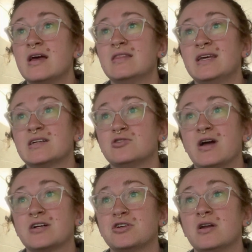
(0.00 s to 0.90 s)
the
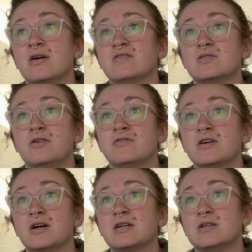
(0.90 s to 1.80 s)
extraction of
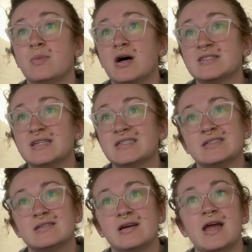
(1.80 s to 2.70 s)
sulfuric deposits,